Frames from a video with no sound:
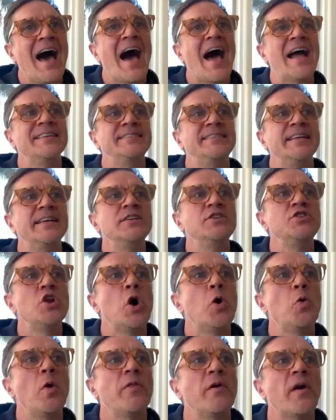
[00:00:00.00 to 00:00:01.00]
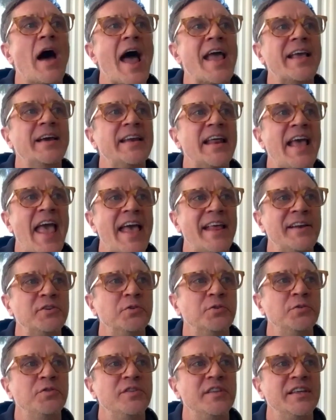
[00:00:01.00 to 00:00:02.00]
I didn't know whether I could
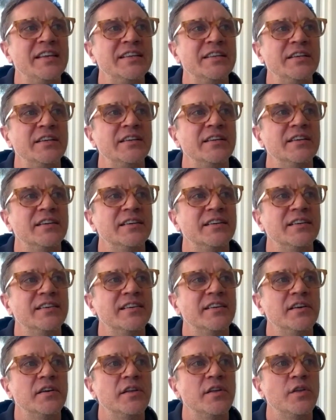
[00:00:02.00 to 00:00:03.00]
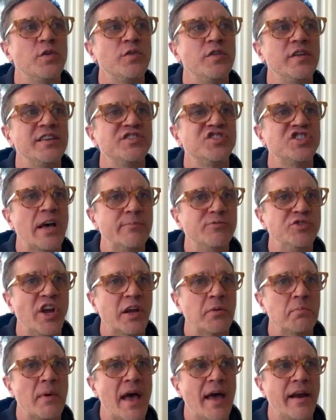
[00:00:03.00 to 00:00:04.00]
handle the
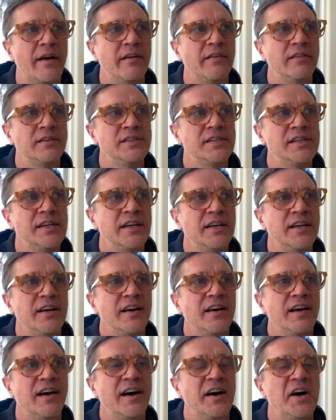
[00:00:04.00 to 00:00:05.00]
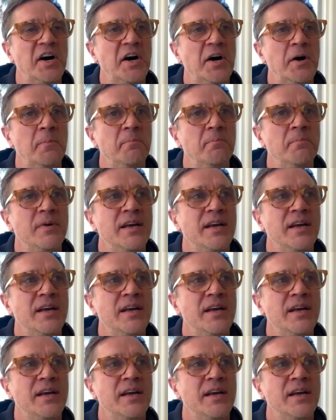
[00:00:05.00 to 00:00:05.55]
subject matter. But